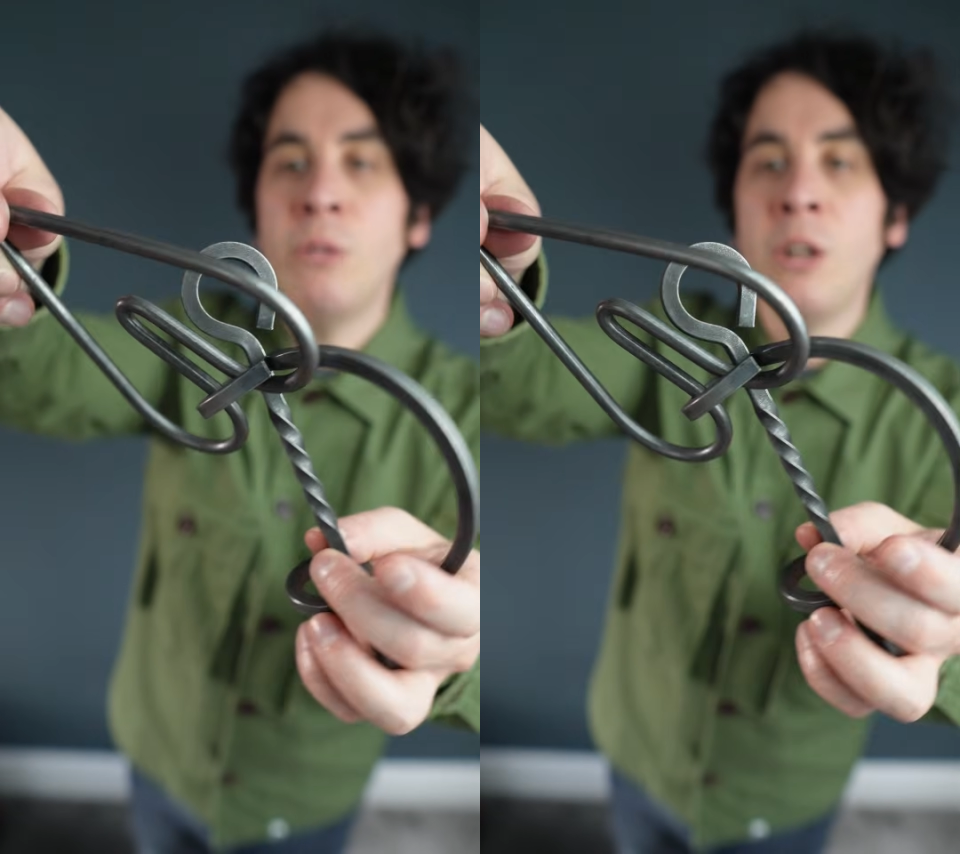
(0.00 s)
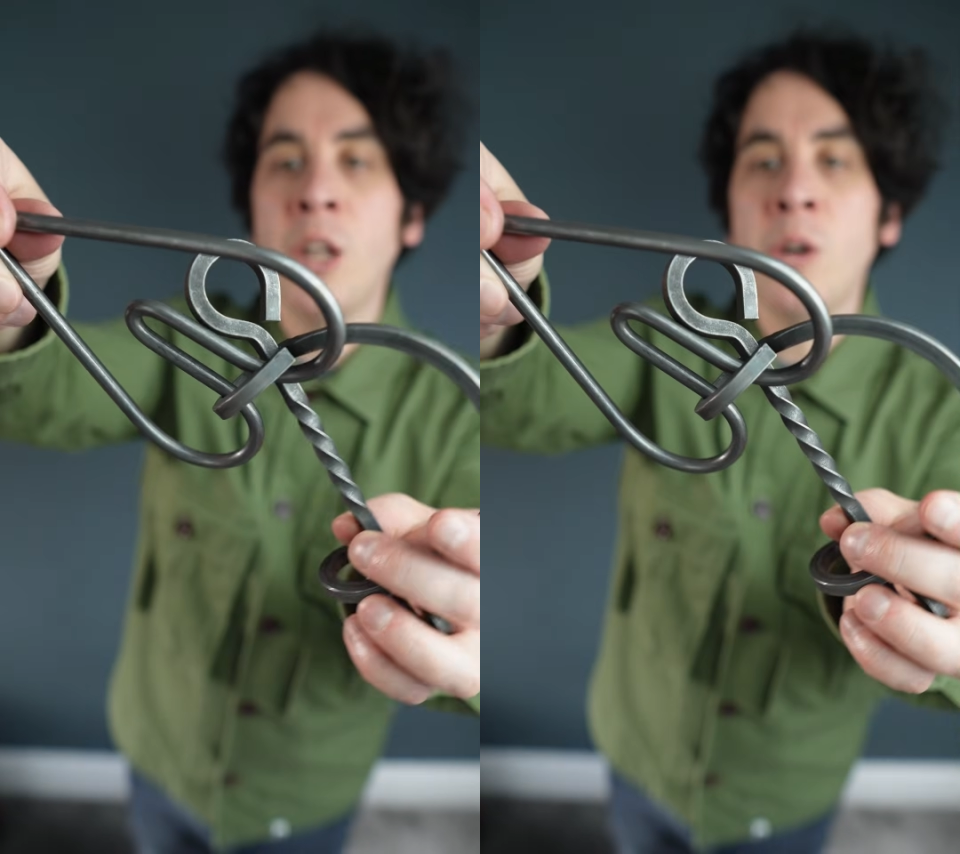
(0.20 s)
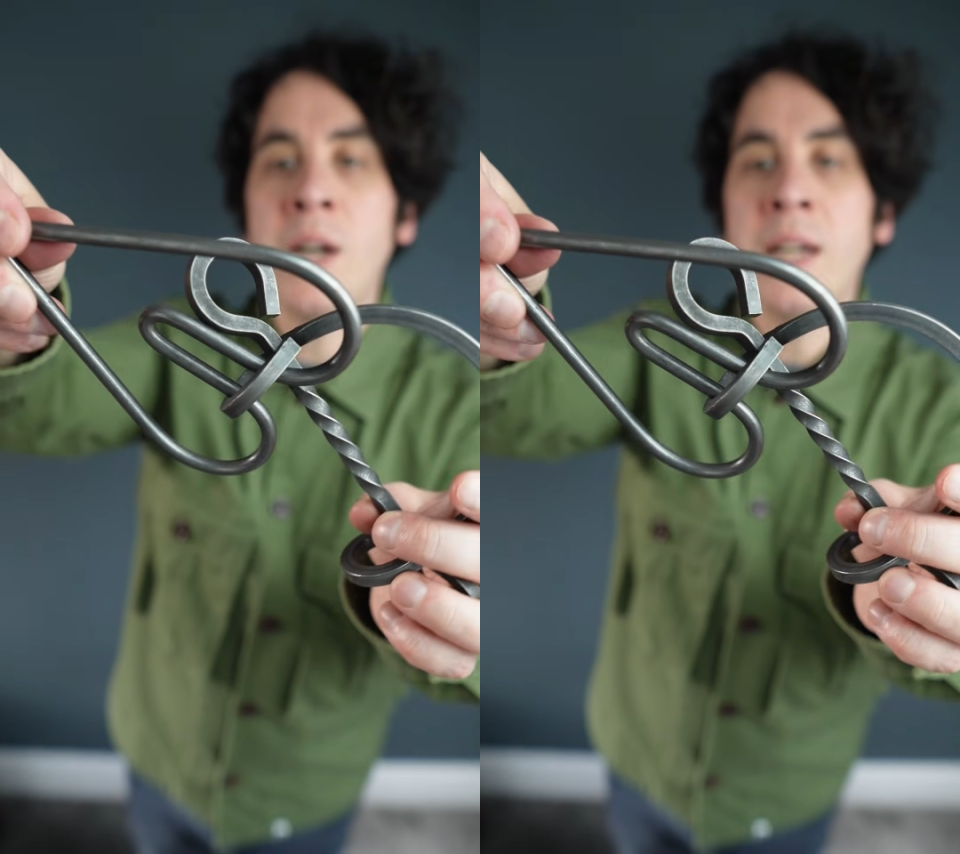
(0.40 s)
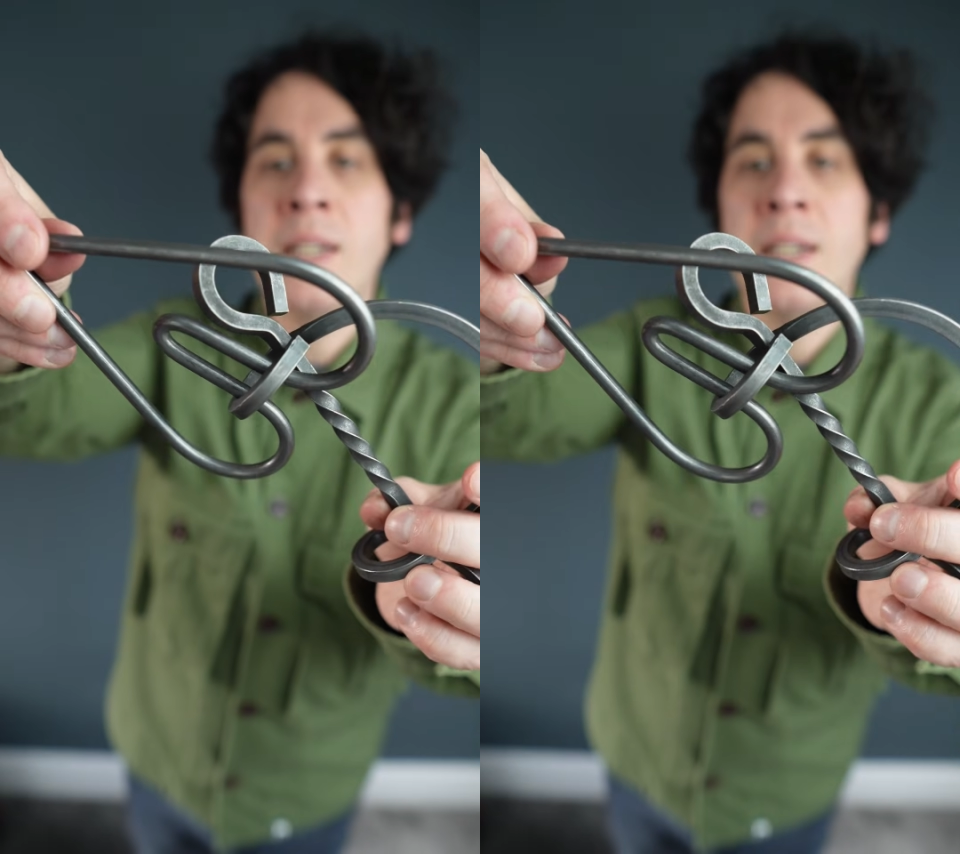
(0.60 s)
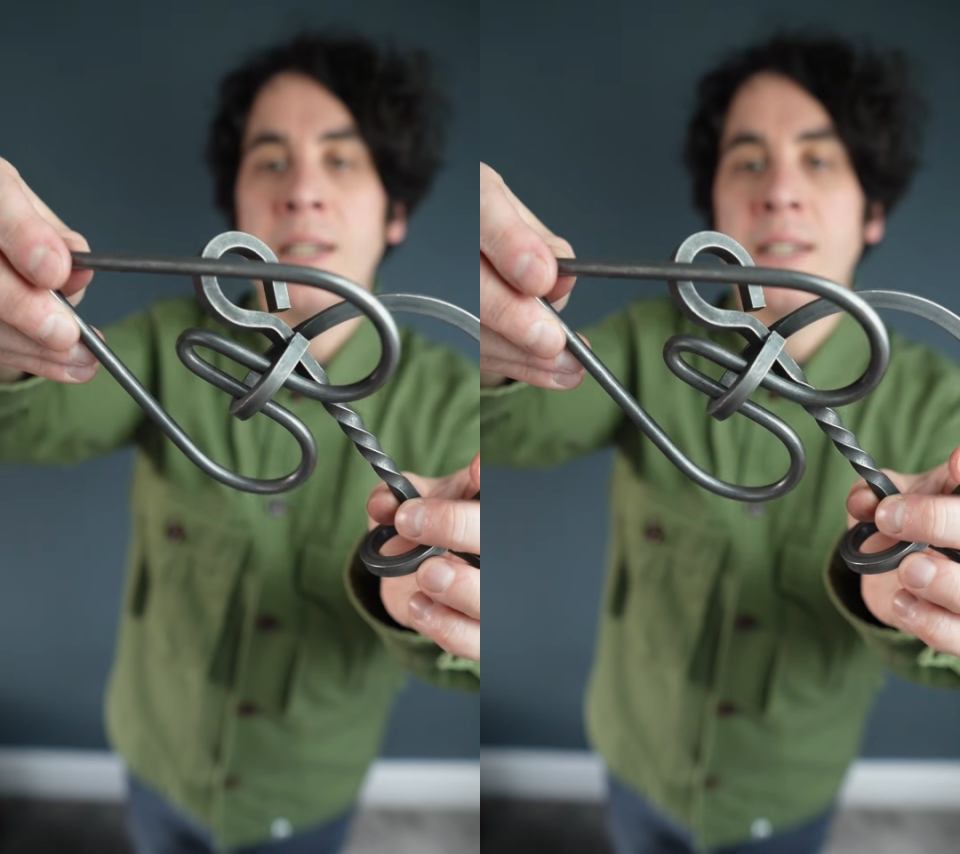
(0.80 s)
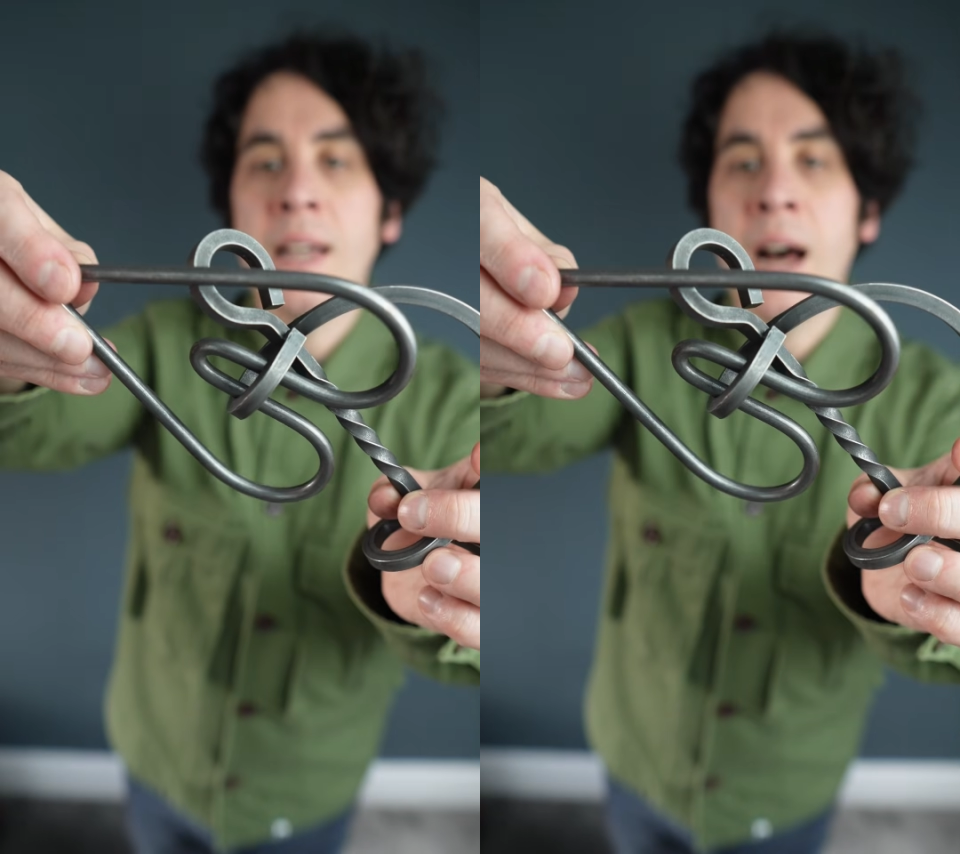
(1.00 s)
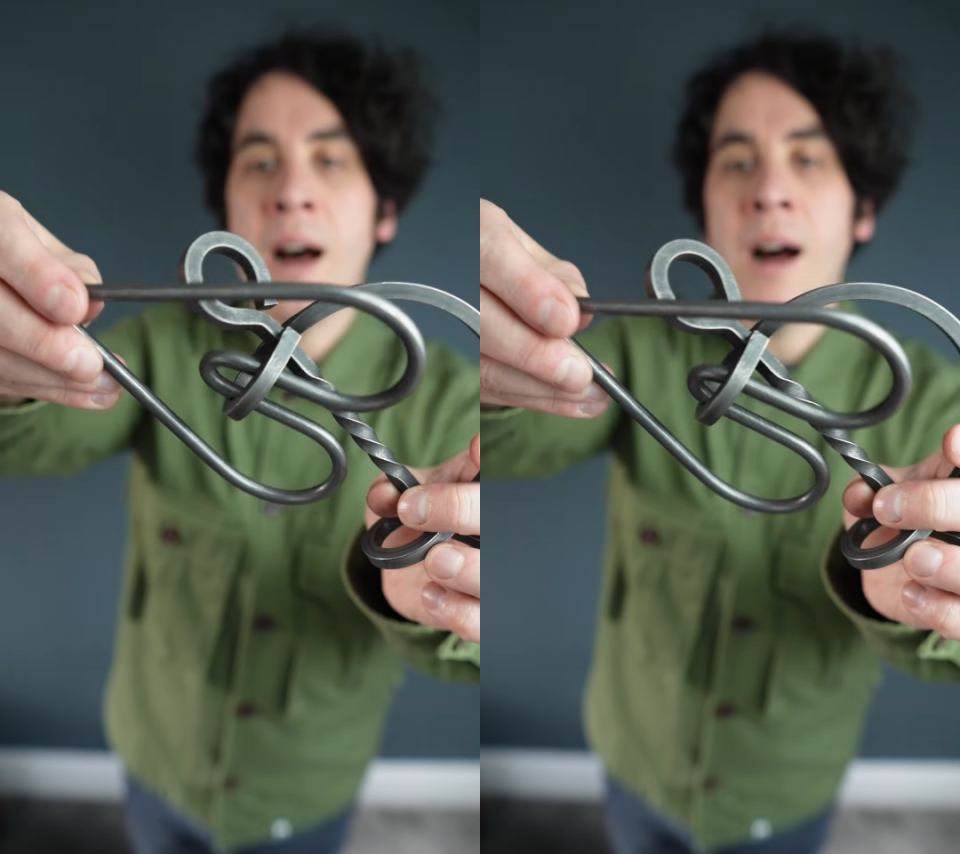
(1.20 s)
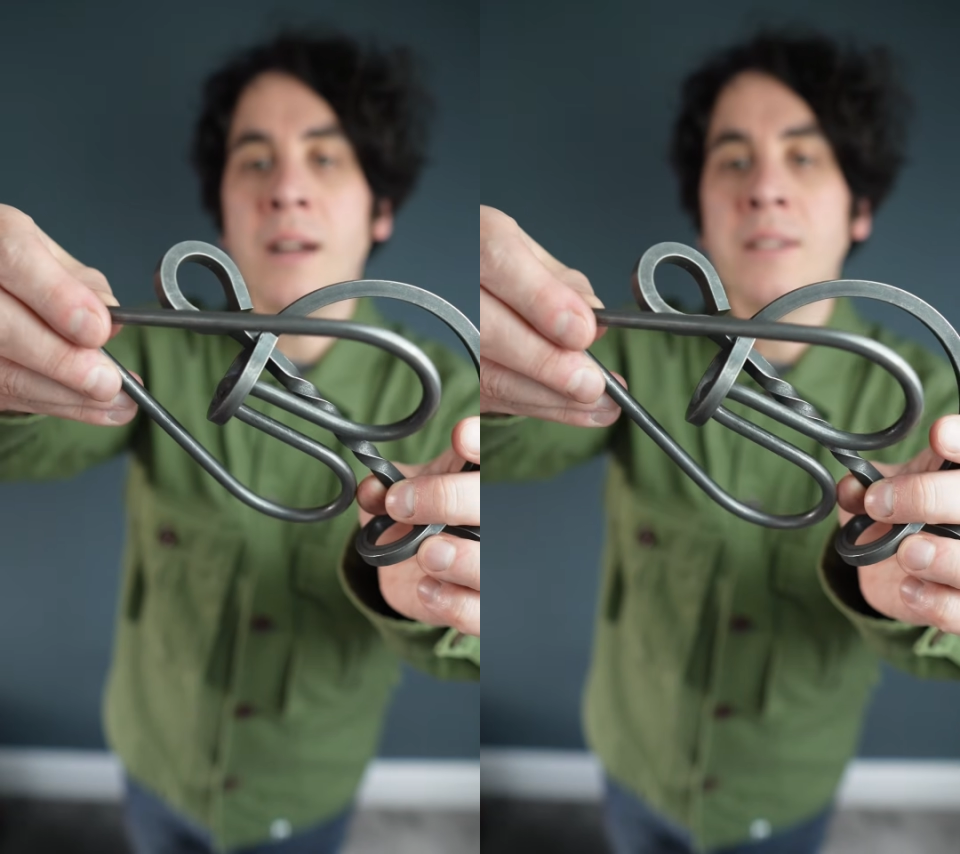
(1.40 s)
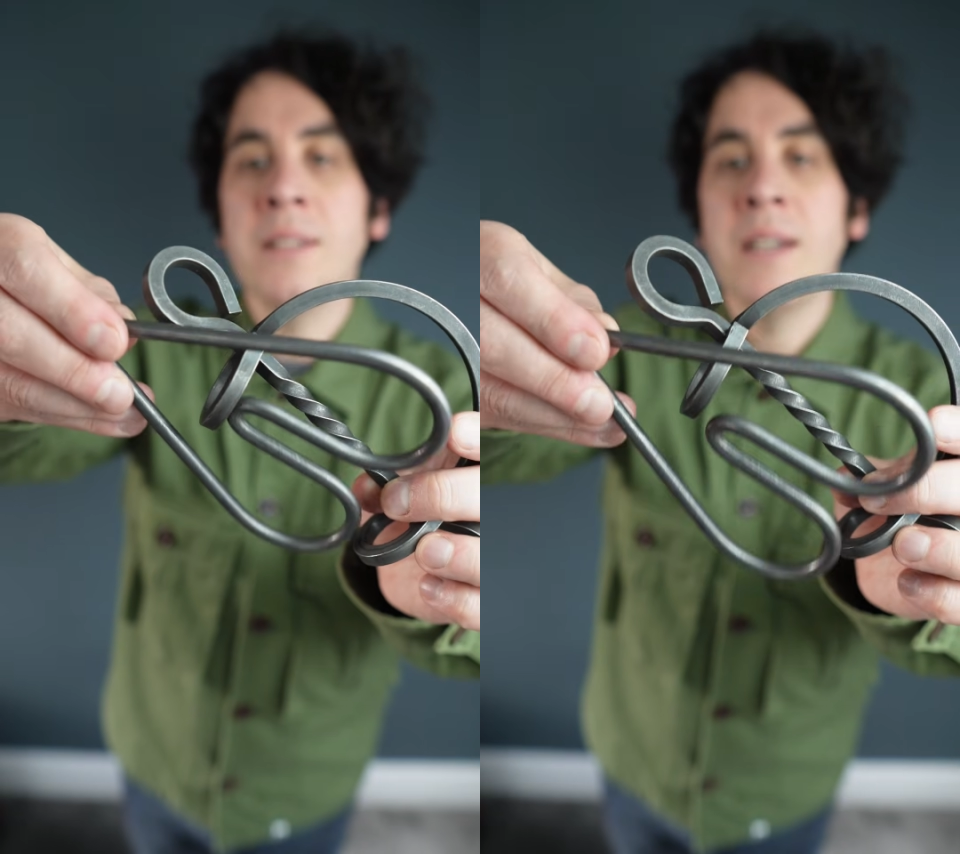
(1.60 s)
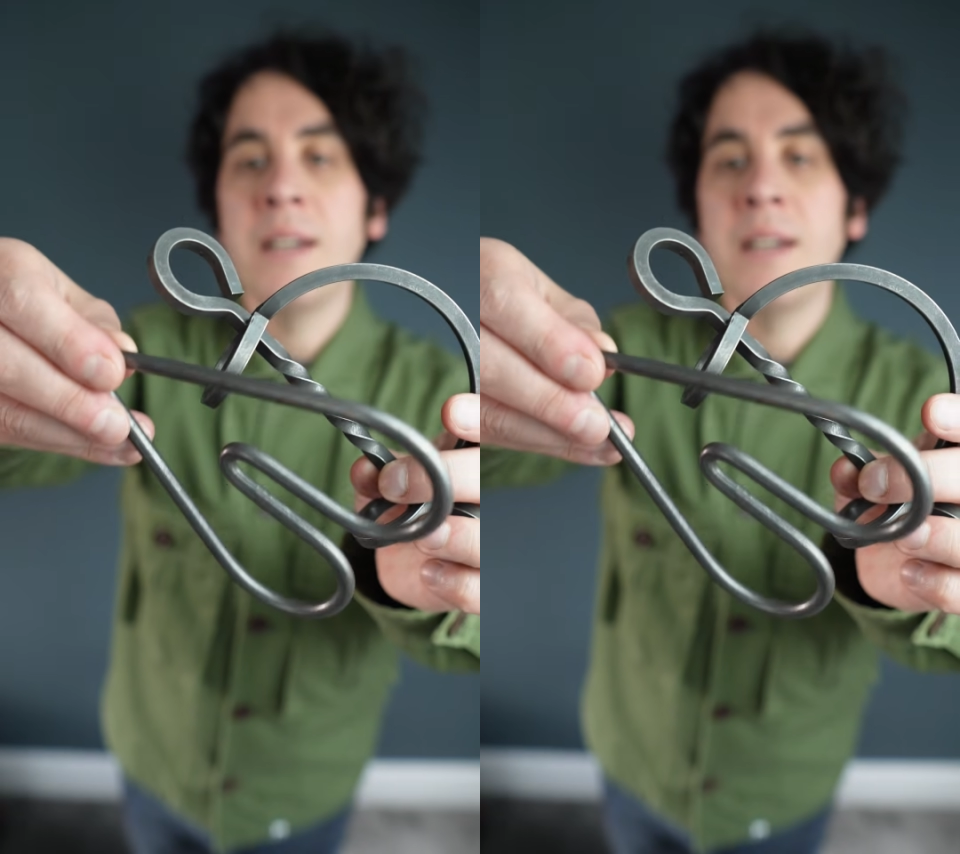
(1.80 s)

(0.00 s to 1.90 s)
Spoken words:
You lower the heart,